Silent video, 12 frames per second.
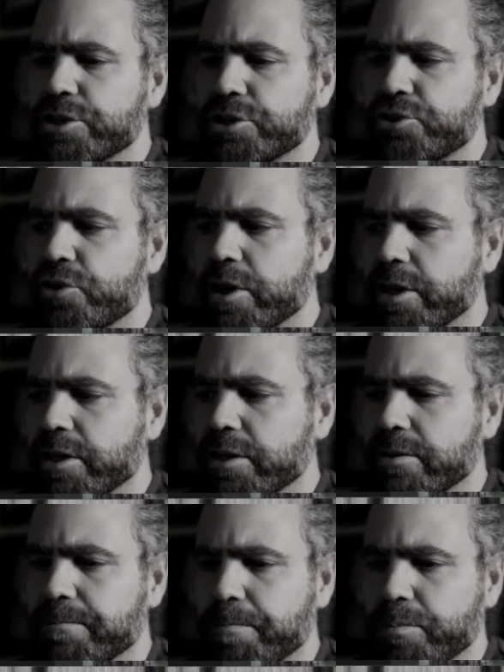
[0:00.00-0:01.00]
the trunk
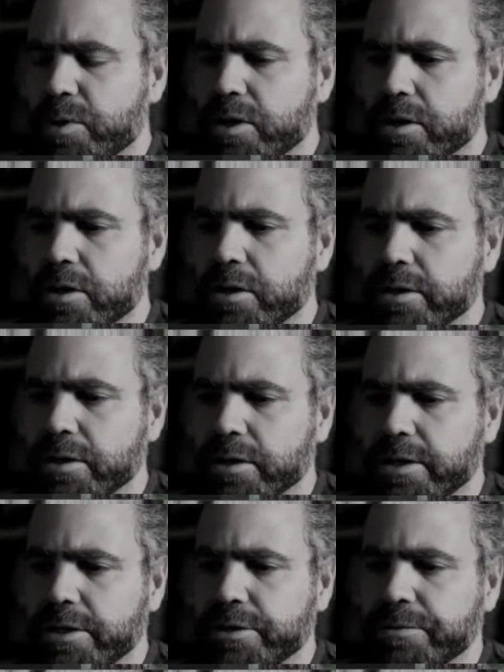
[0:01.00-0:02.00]
a little
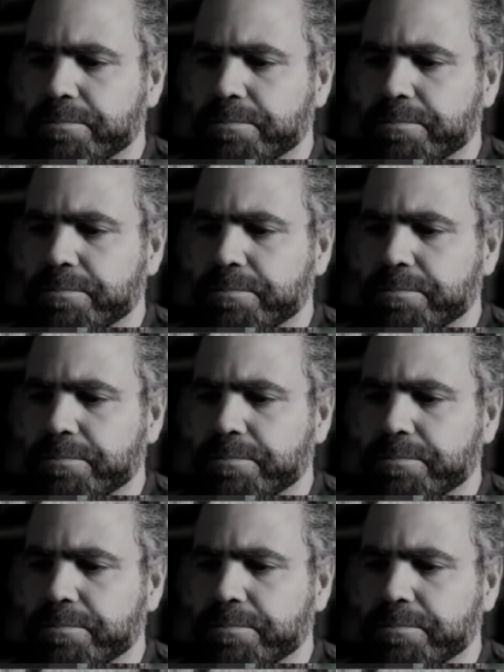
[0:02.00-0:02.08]
later.